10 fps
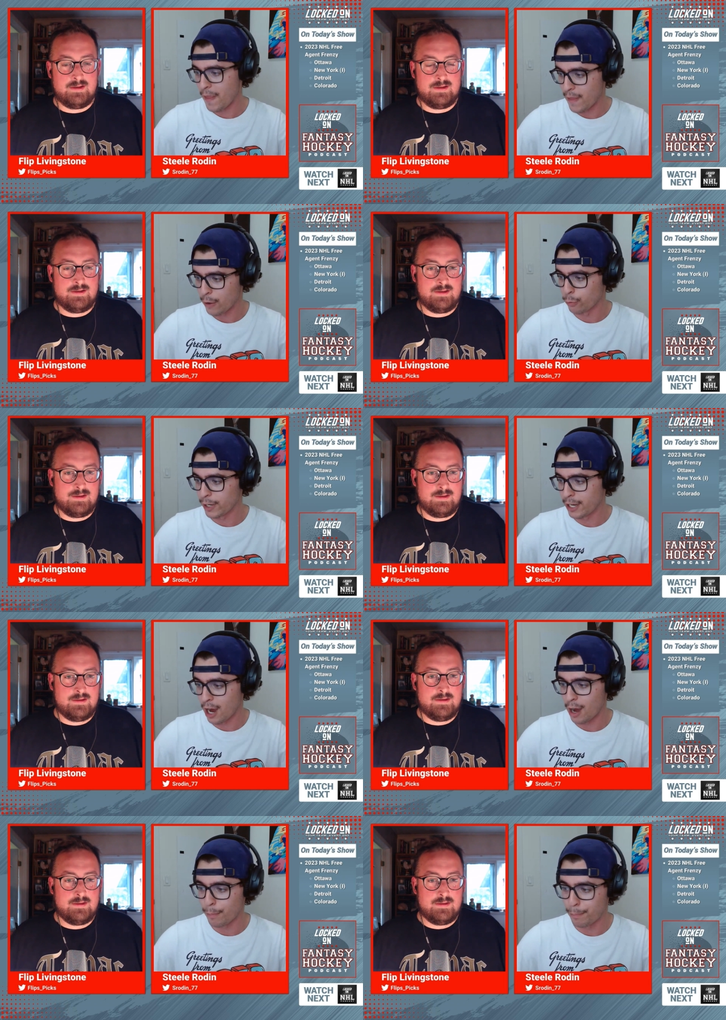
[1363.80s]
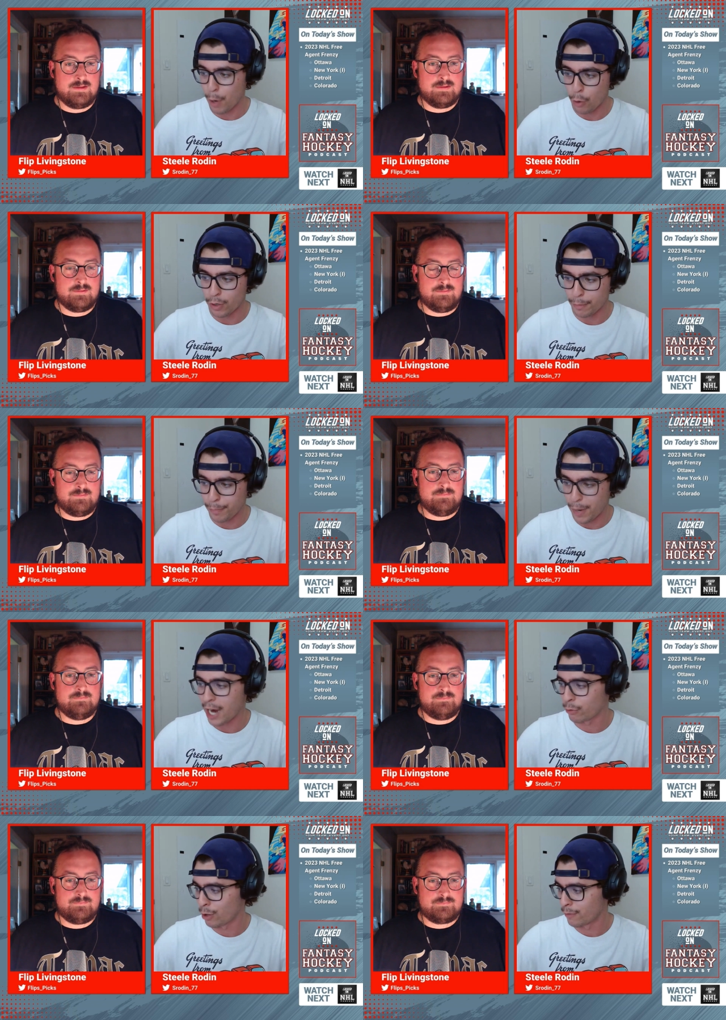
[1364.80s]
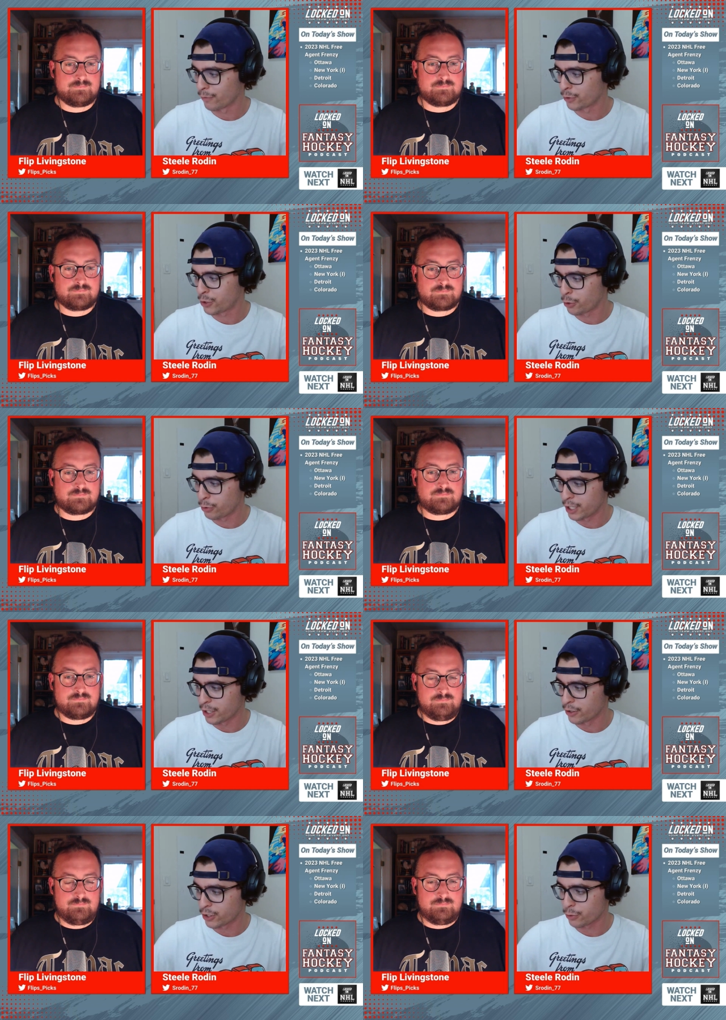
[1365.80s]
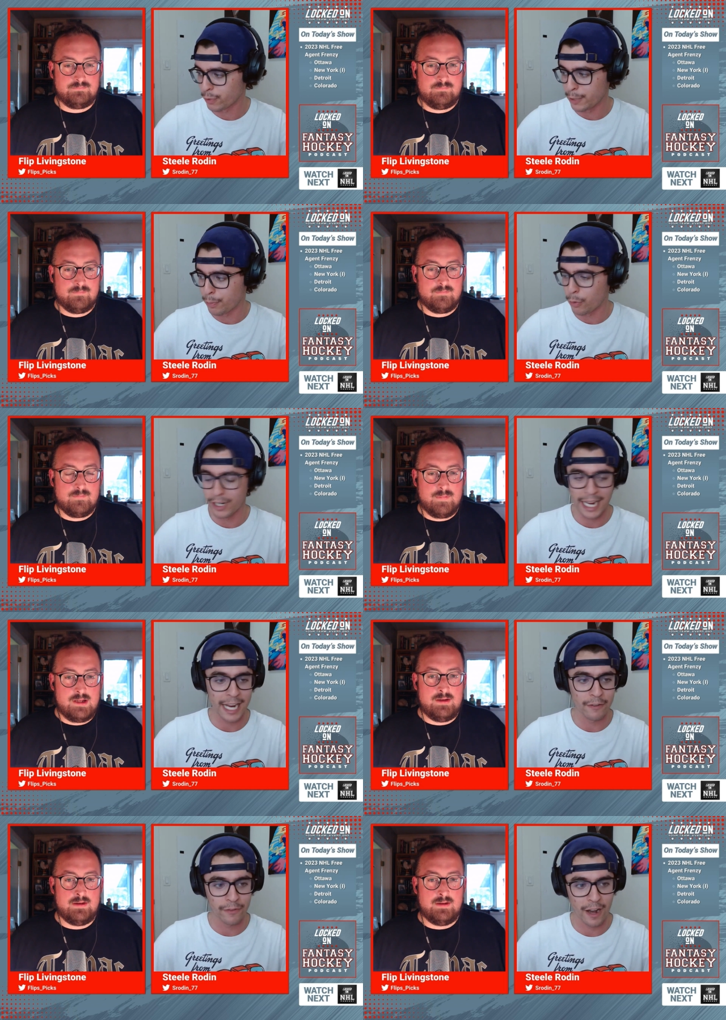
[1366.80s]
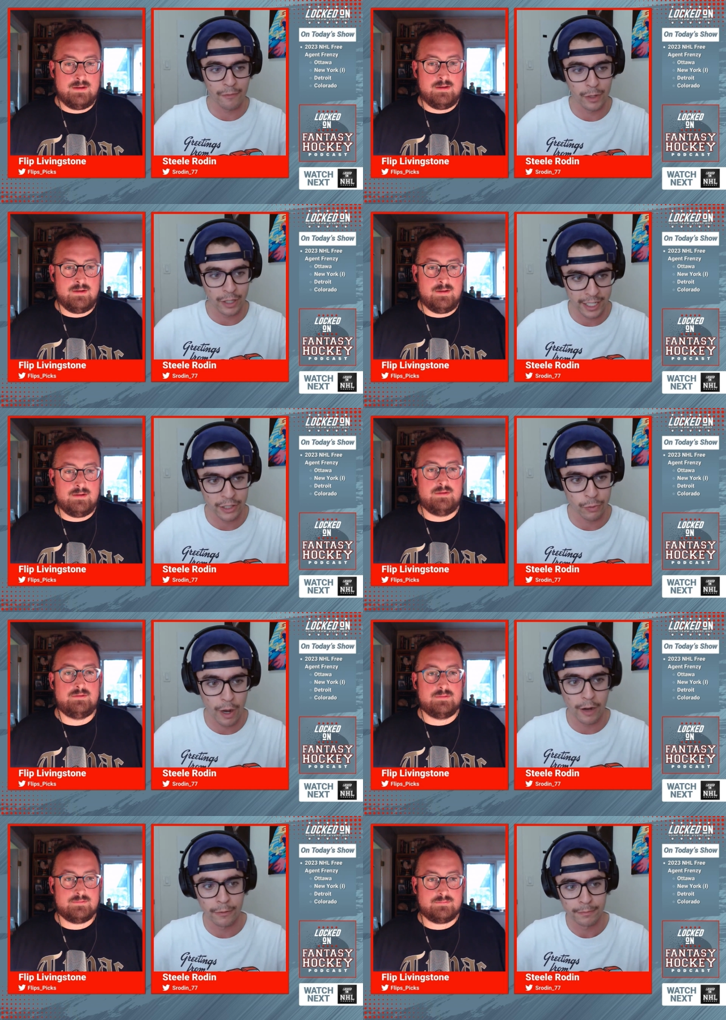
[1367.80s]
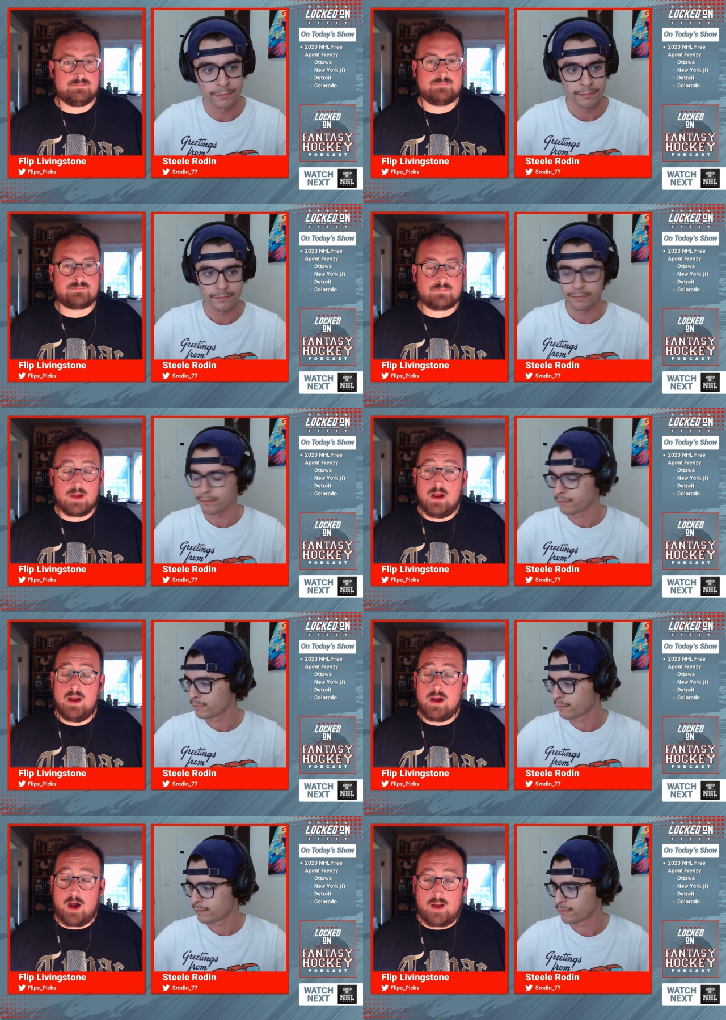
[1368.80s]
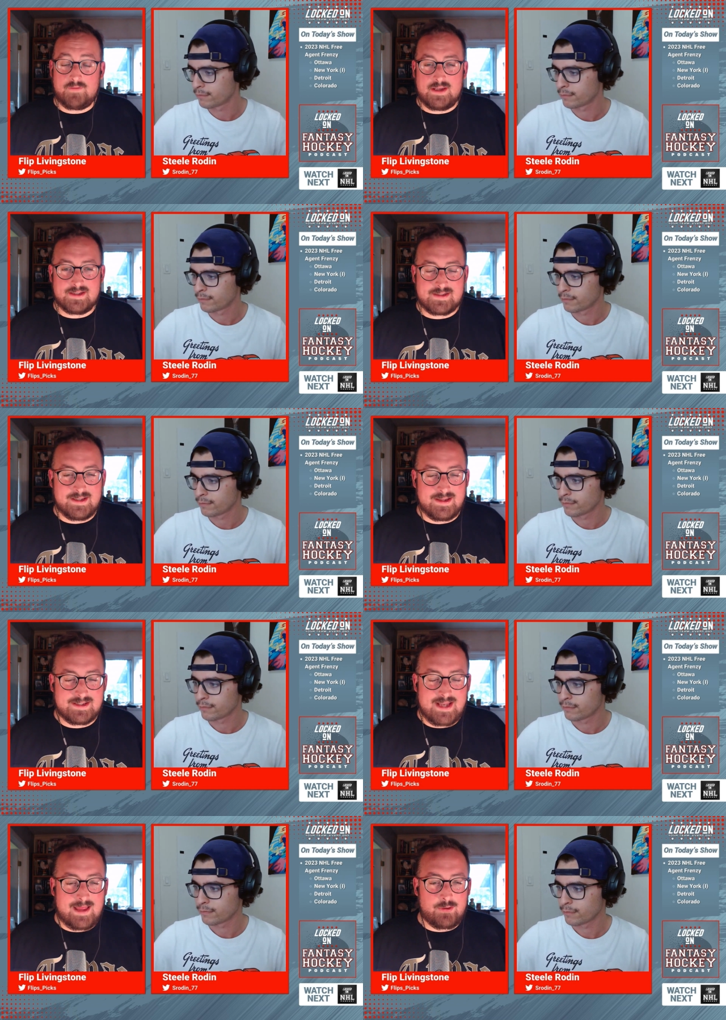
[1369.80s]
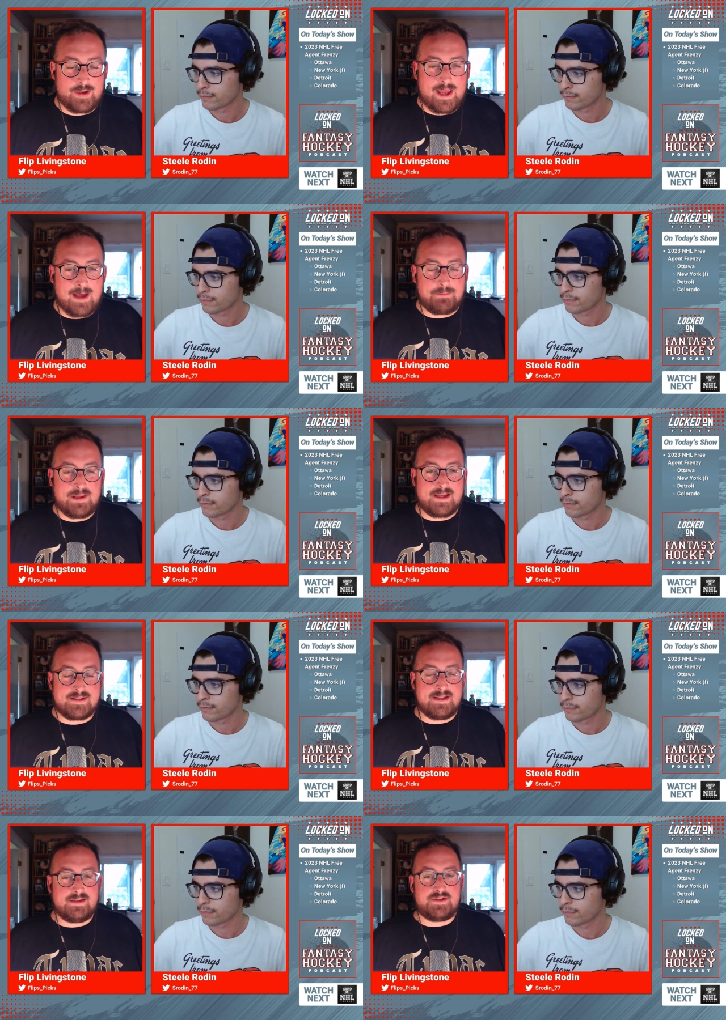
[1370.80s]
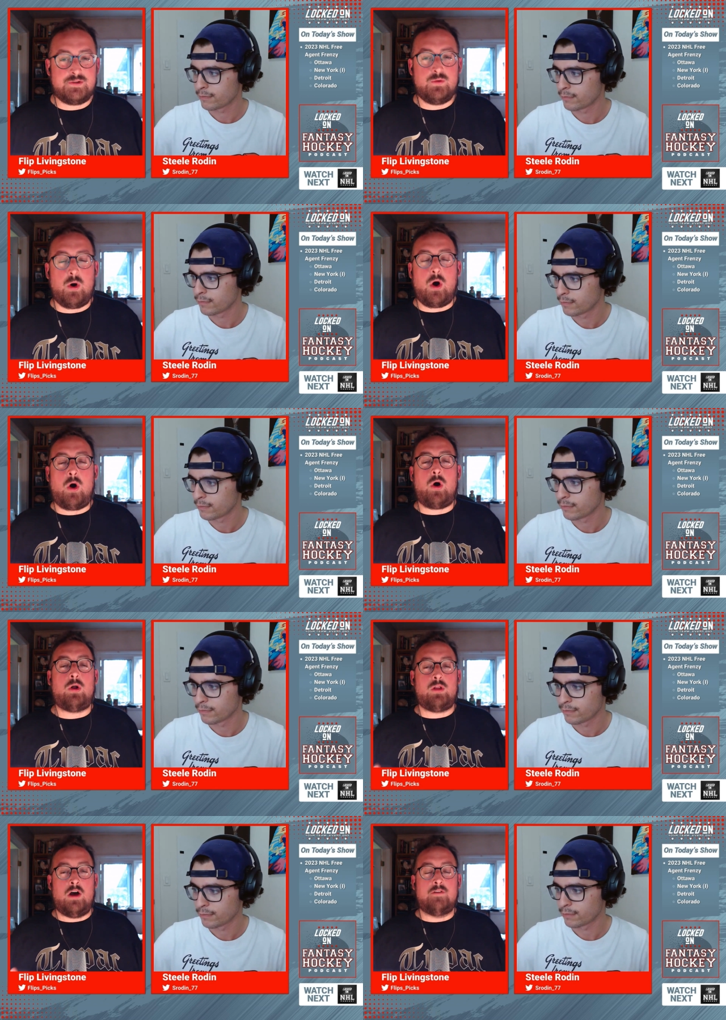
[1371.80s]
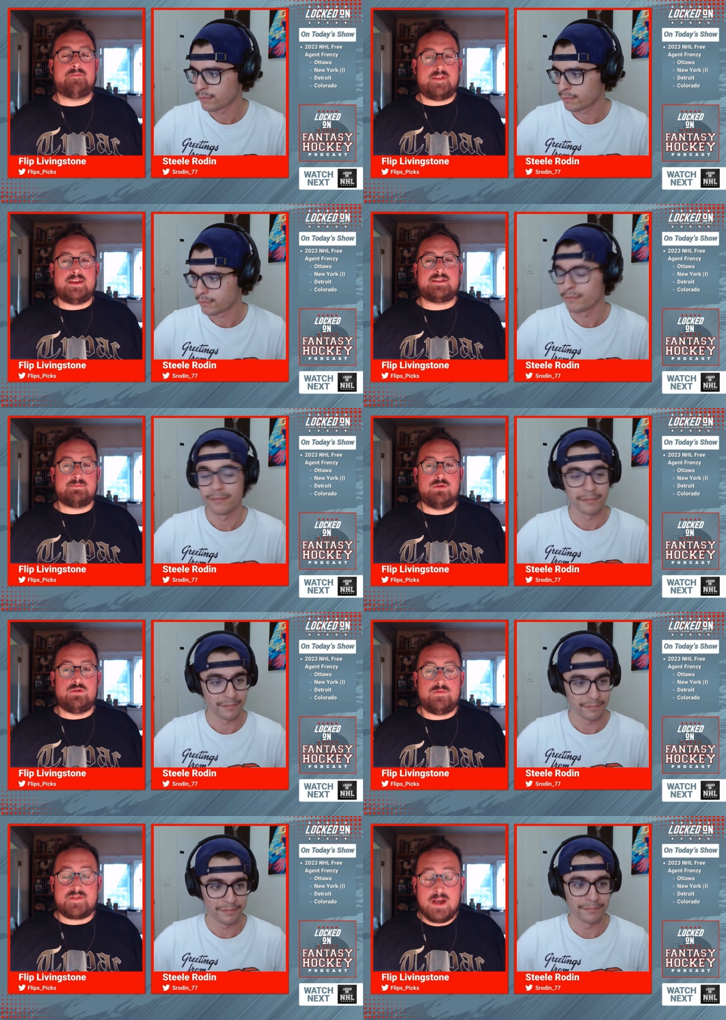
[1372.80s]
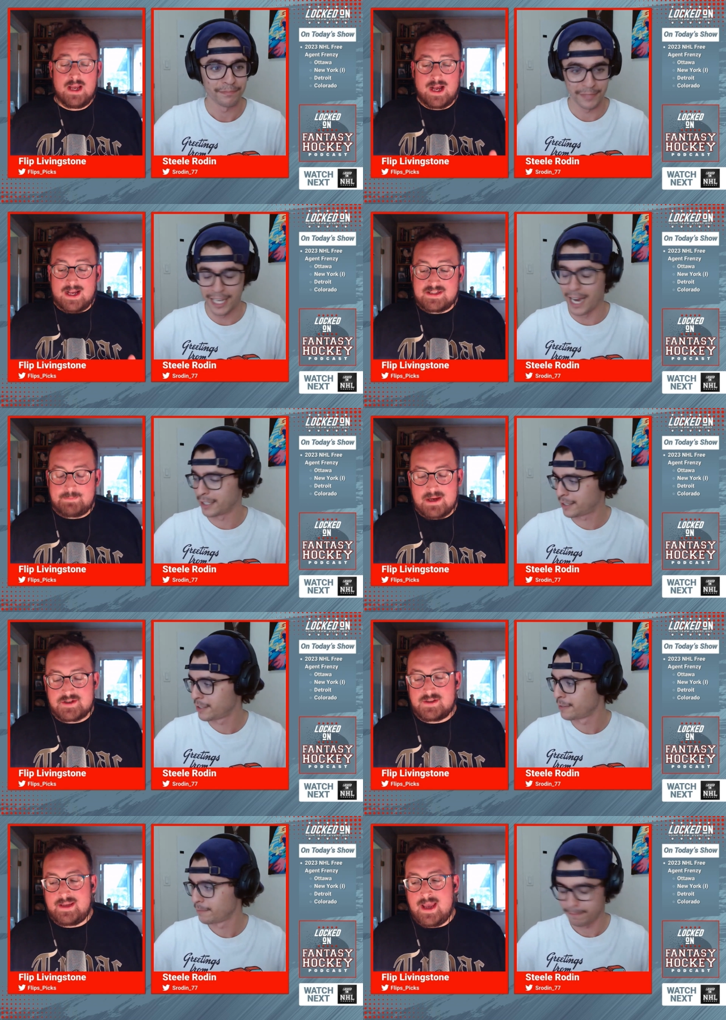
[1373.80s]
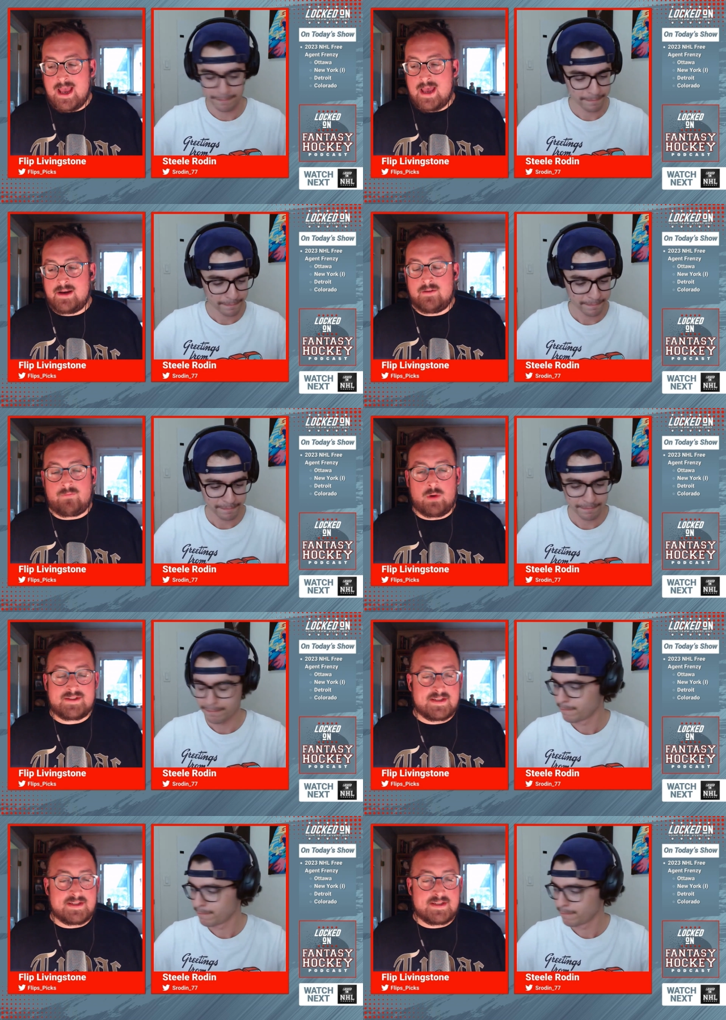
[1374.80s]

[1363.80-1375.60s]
Speaker 1: then they re-up Bowen Byram for 2 years, 3.85 million as well.
Speaker 2: Obviously, the salary cap plays into all of these moves, yes. especially ahead of what's